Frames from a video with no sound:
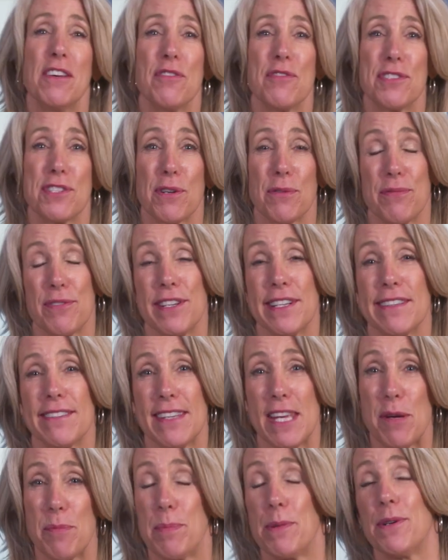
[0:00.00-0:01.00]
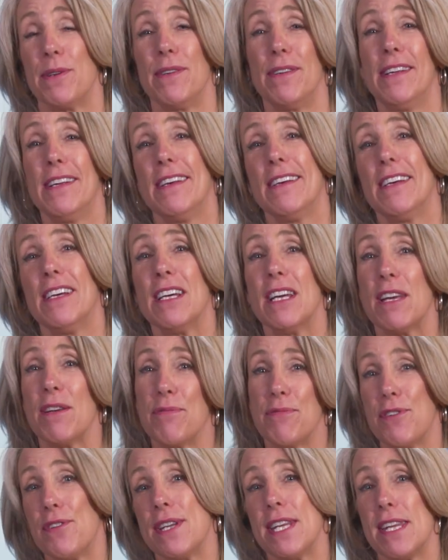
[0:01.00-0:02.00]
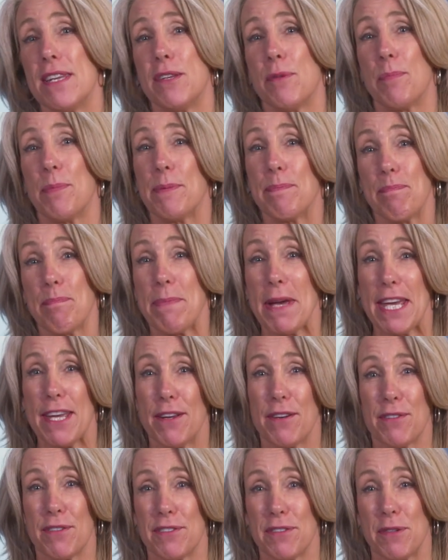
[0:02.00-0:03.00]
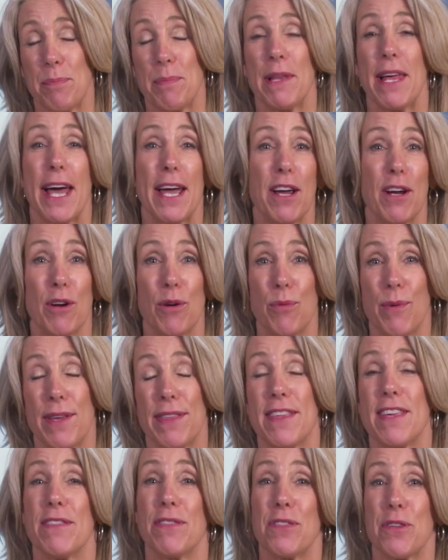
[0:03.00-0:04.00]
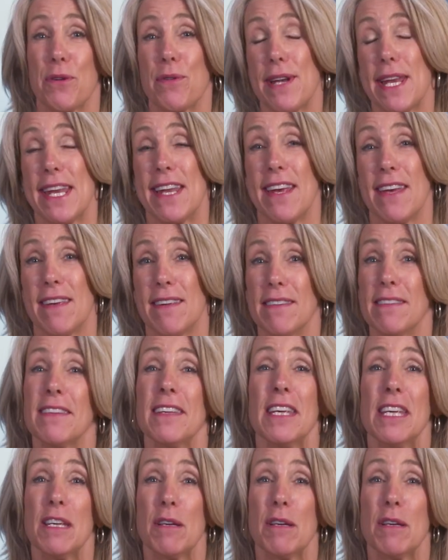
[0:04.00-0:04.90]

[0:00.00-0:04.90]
So for example, if you need to pay your supplier within 30 days,